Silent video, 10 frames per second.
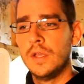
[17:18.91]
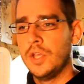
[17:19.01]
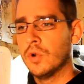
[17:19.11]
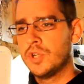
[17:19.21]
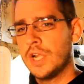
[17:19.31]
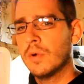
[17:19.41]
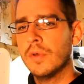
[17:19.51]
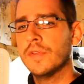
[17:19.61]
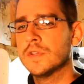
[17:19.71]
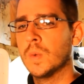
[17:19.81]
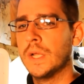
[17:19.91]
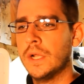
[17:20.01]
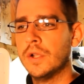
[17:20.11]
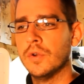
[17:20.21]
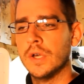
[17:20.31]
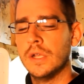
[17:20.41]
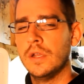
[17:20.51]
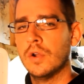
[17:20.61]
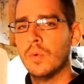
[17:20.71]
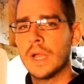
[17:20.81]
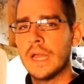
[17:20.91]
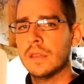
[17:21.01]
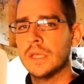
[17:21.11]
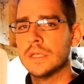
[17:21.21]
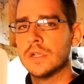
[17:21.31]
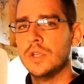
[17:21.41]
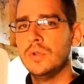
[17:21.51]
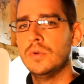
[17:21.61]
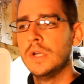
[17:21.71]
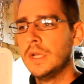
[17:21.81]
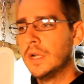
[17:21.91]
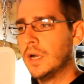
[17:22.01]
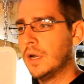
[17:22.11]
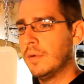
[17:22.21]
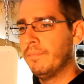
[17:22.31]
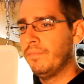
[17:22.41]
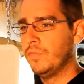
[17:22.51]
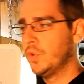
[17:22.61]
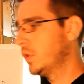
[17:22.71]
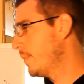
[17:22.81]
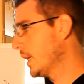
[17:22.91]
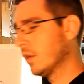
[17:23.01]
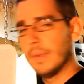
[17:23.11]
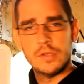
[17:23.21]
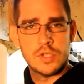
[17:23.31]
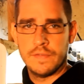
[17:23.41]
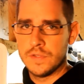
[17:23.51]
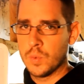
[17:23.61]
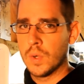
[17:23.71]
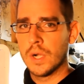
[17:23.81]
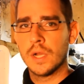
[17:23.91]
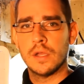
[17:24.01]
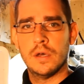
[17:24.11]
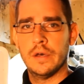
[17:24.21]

You know, share with us what you're doing. You know, what kind of things are you um, doing to make your bell siphons work?